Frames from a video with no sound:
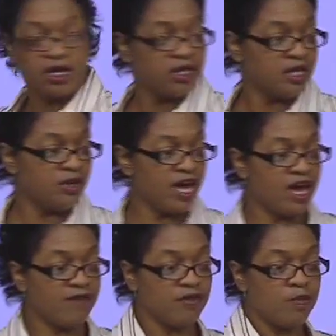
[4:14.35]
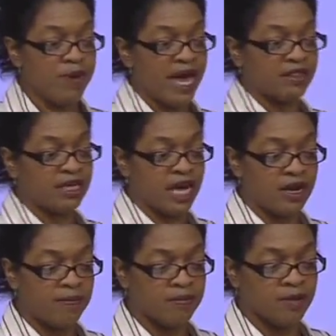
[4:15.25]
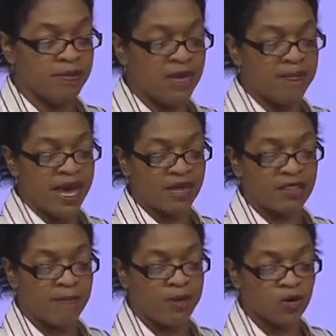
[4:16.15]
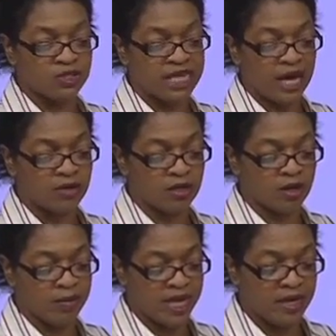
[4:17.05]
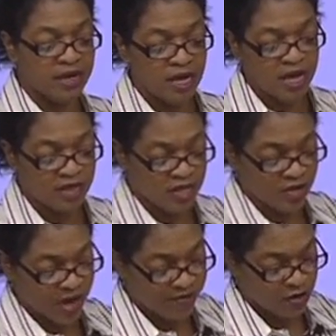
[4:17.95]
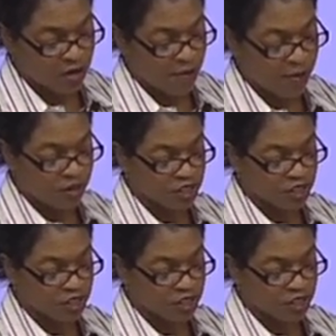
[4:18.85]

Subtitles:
Then you have your back, the mid back that bows out a little bit. And then you have your lumbar